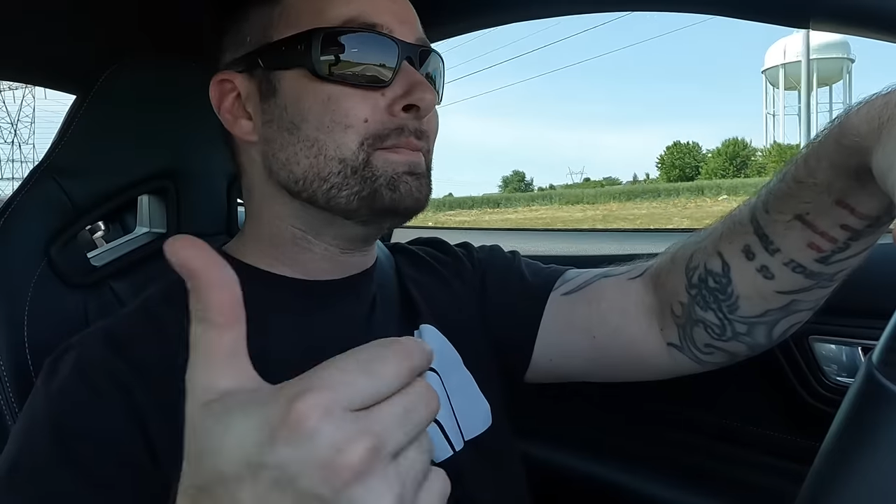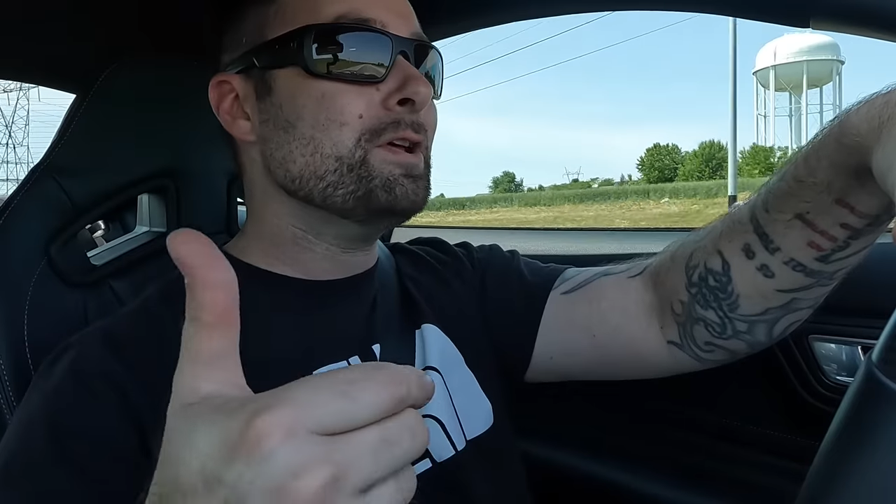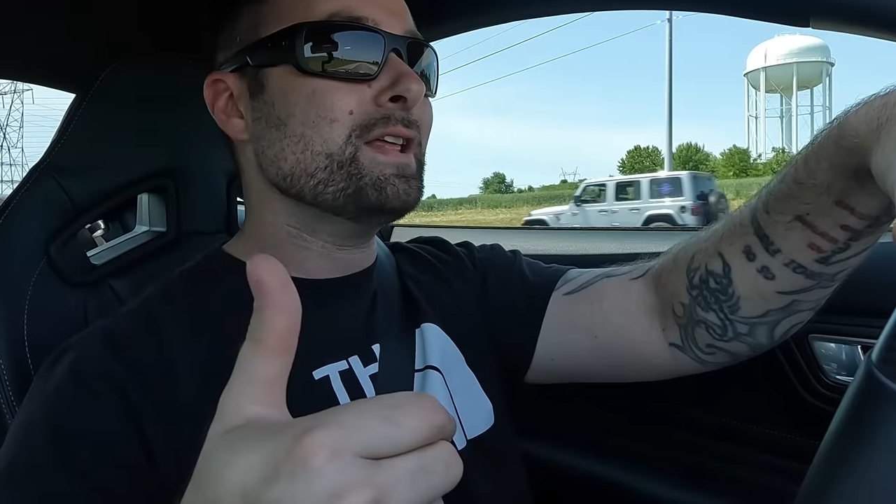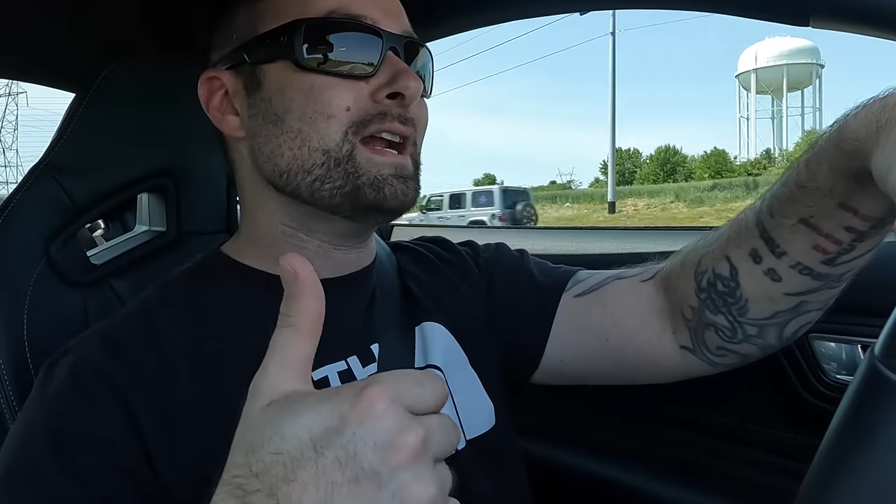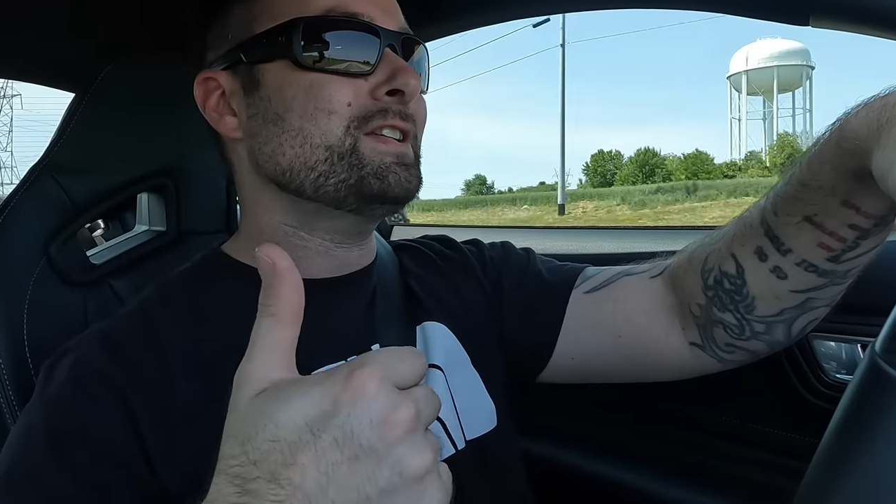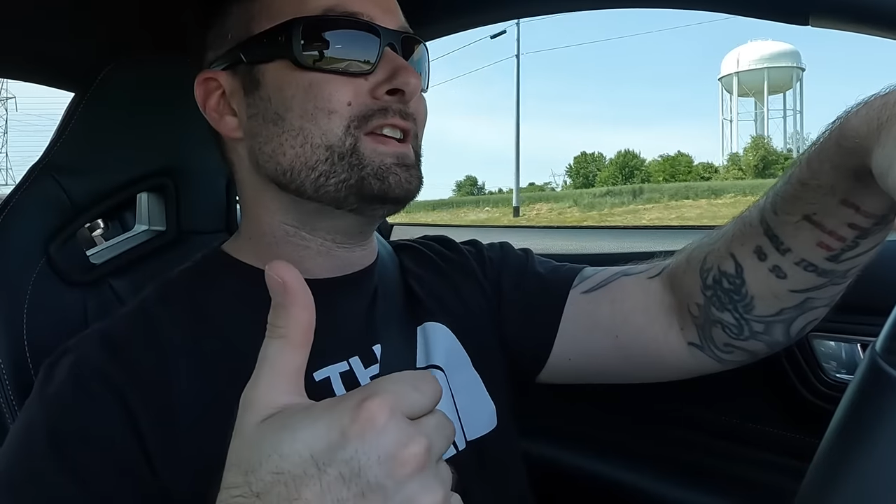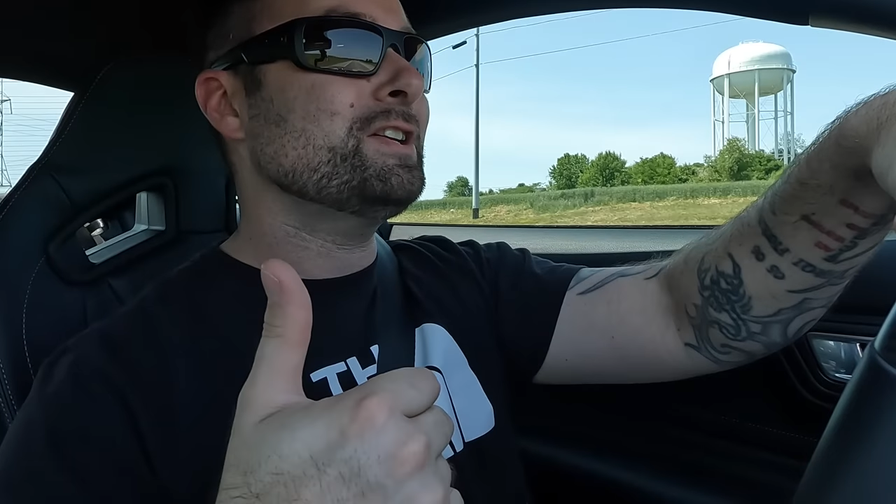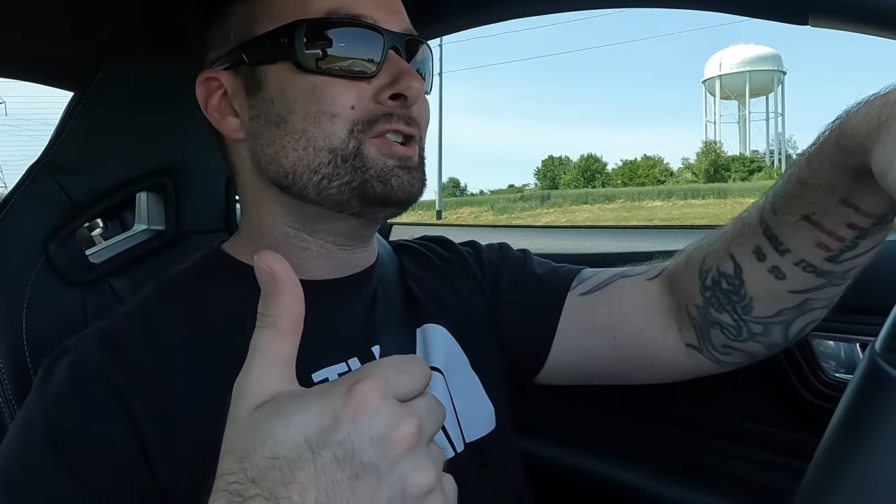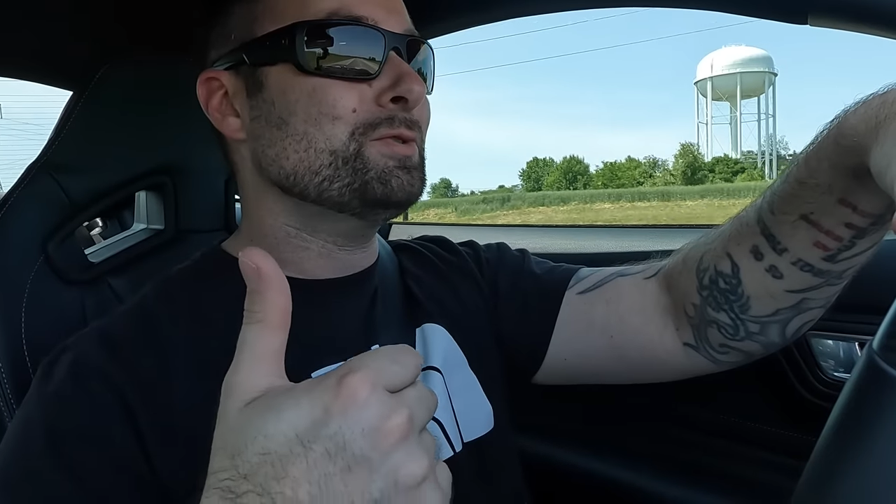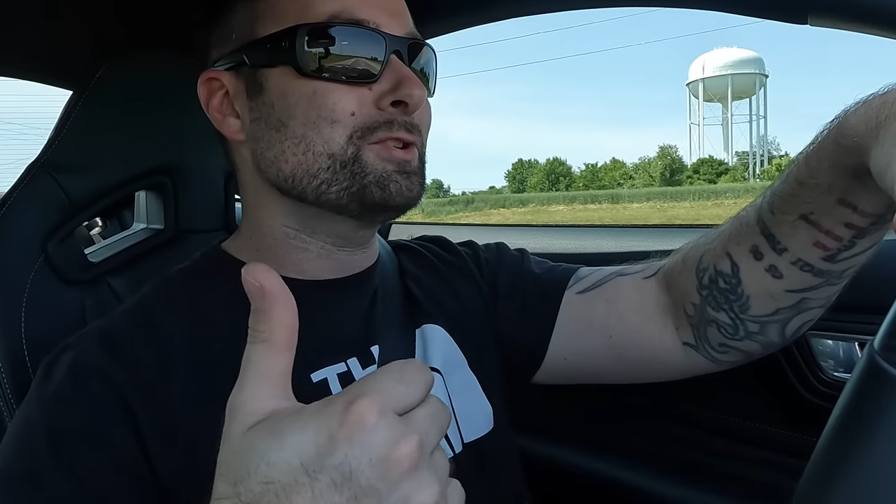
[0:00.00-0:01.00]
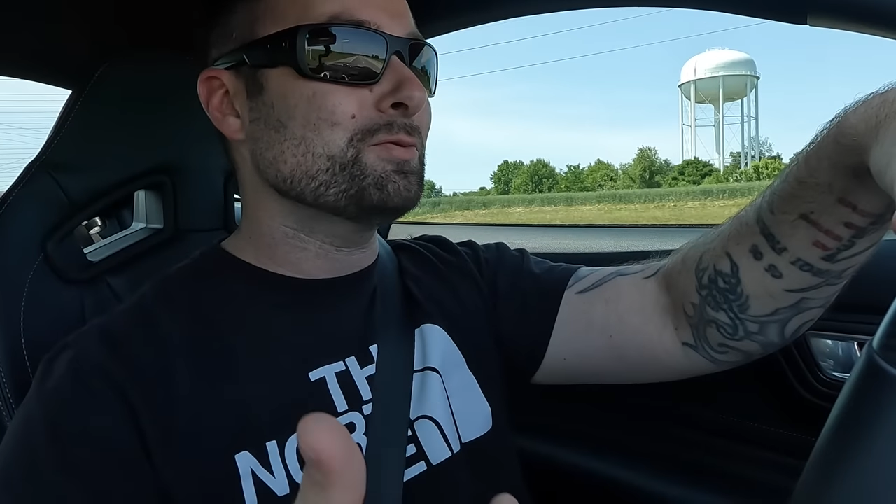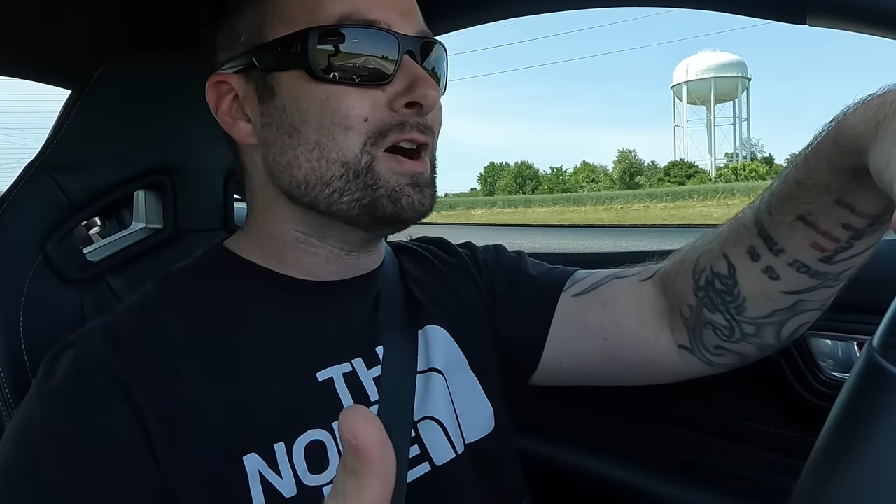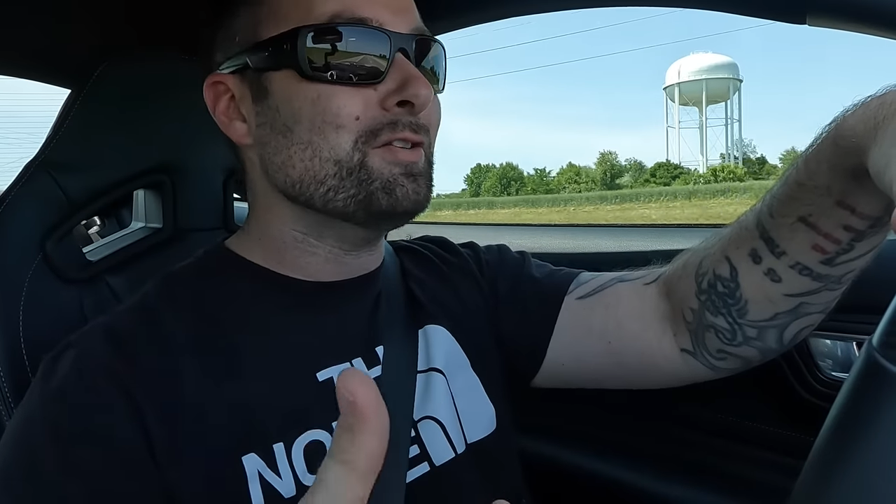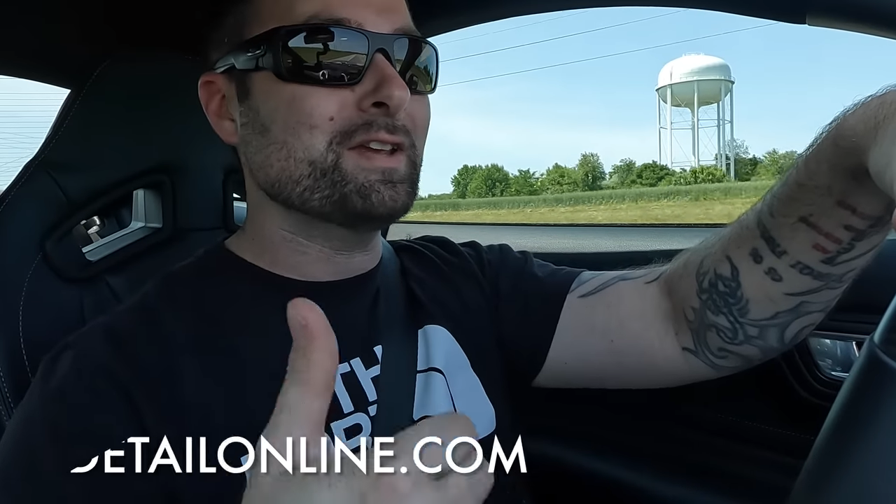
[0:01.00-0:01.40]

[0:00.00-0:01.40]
them know that I sent you as well.